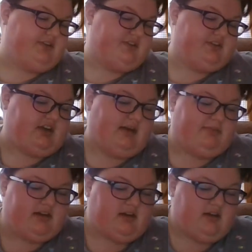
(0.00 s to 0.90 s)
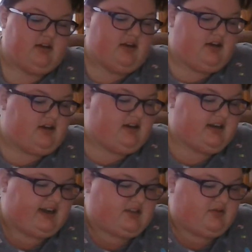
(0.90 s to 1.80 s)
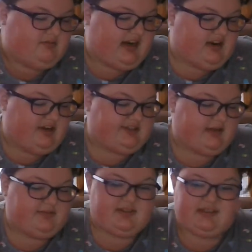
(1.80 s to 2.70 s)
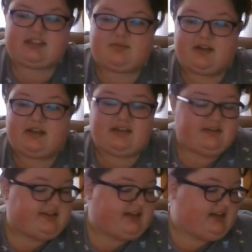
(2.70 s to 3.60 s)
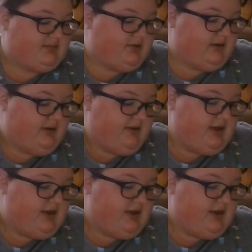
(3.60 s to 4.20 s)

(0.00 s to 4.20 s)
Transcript: that this topic connects with many concepts explained in the textbook.